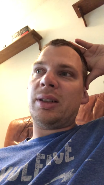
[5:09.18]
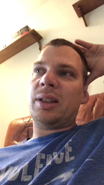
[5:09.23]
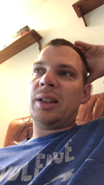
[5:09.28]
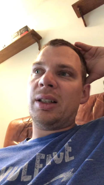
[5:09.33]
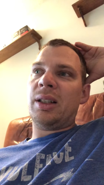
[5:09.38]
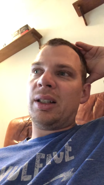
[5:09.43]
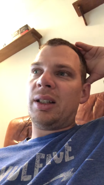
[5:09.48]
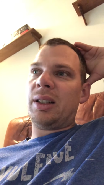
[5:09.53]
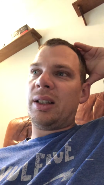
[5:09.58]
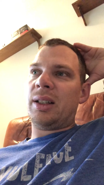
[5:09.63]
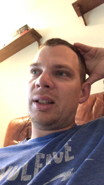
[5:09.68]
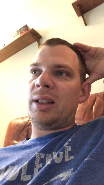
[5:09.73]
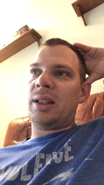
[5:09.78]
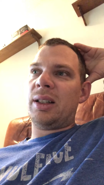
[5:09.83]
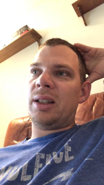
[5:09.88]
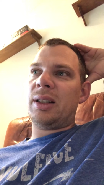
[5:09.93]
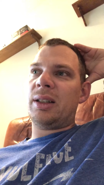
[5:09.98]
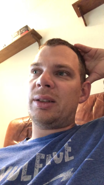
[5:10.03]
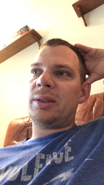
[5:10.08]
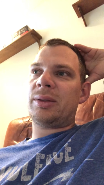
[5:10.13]

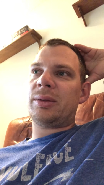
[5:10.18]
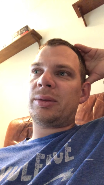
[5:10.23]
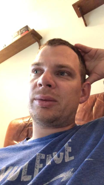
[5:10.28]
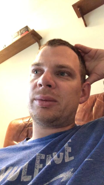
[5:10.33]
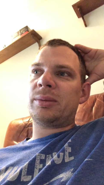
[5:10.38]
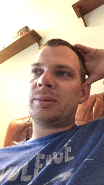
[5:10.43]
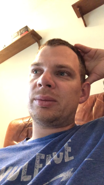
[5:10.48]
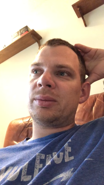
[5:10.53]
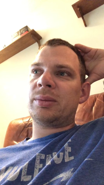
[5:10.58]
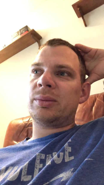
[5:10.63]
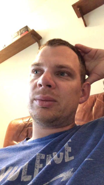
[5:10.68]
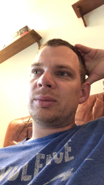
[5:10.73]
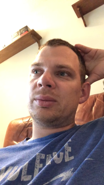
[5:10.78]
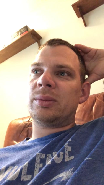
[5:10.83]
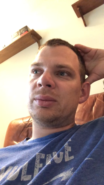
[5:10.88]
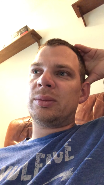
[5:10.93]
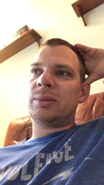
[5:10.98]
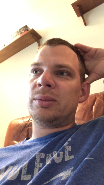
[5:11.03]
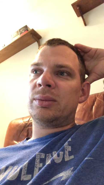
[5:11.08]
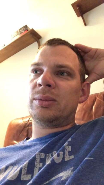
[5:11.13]

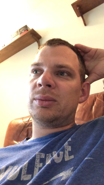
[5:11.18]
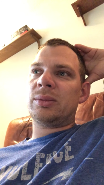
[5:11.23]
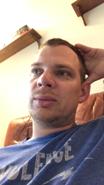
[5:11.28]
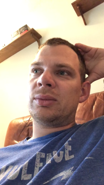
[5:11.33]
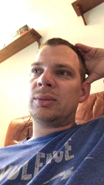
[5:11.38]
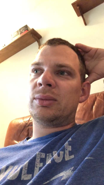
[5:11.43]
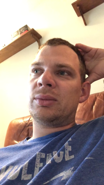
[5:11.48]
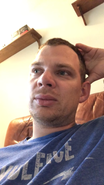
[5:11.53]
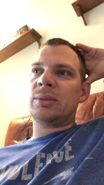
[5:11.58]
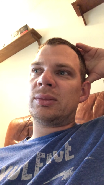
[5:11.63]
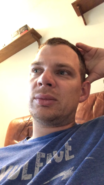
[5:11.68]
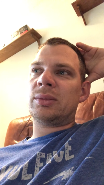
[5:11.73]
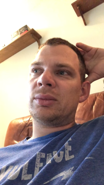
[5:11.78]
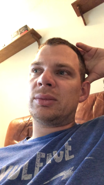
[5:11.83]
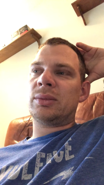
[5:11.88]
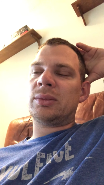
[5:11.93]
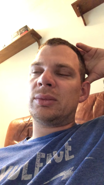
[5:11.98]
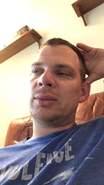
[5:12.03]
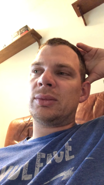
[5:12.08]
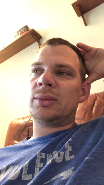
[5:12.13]

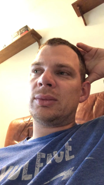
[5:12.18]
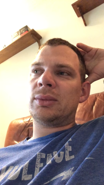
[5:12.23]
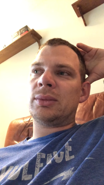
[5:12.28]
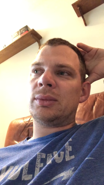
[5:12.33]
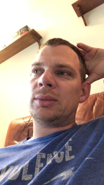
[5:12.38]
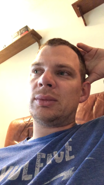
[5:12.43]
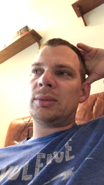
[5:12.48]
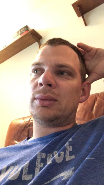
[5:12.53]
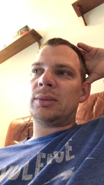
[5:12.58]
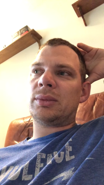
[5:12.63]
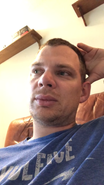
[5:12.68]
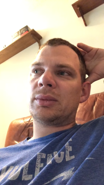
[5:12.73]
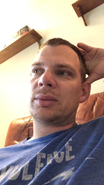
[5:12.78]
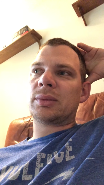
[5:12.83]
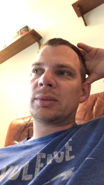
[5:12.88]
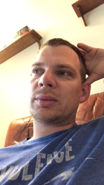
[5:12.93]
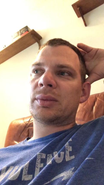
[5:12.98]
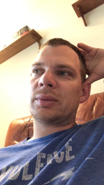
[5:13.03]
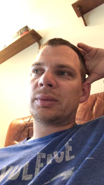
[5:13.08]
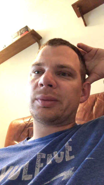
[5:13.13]

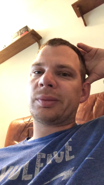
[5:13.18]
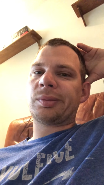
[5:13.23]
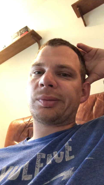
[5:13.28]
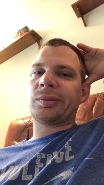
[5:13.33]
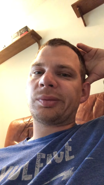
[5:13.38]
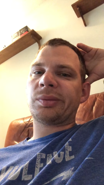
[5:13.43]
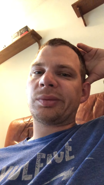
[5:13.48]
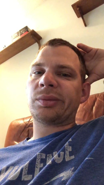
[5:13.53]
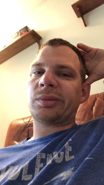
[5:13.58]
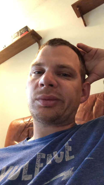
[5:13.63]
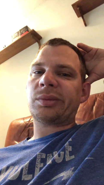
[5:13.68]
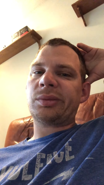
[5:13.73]
Nobody speaks.